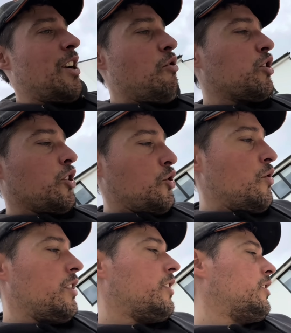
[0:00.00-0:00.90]
across the
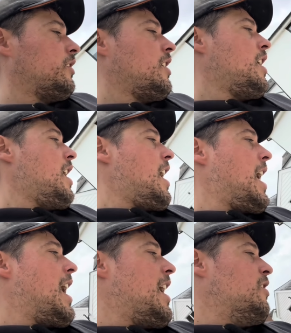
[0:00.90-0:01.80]
joints,
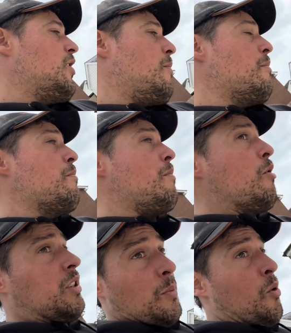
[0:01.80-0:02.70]
and
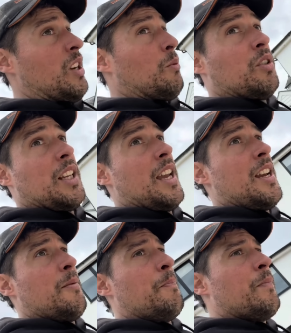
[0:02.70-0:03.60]
most of the pointing will stay
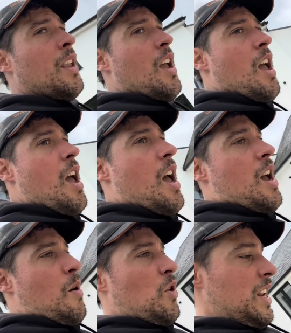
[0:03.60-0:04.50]
in.
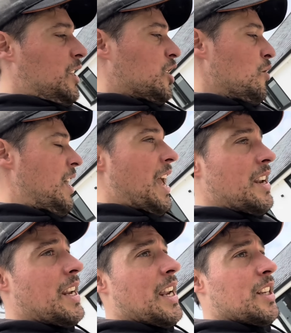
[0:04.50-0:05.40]
What you need to do
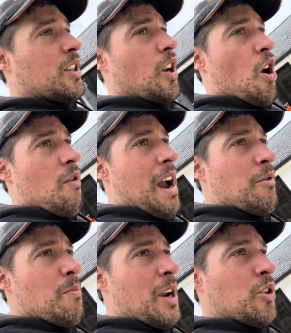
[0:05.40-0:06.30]
then is go around
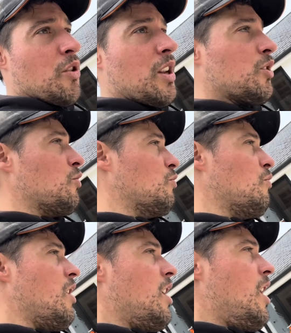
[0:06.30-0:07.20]
and make sure that it's
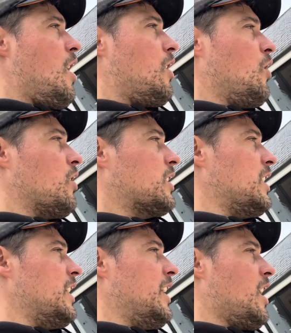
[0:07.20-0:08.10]
all
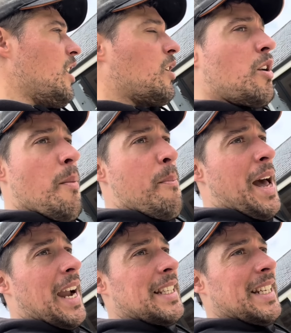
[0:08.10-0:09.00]
nicely
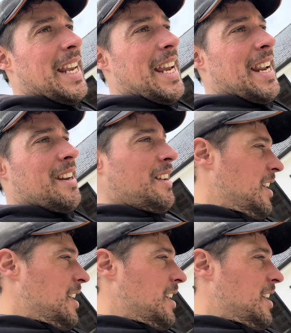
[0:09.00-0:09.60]
compacted in.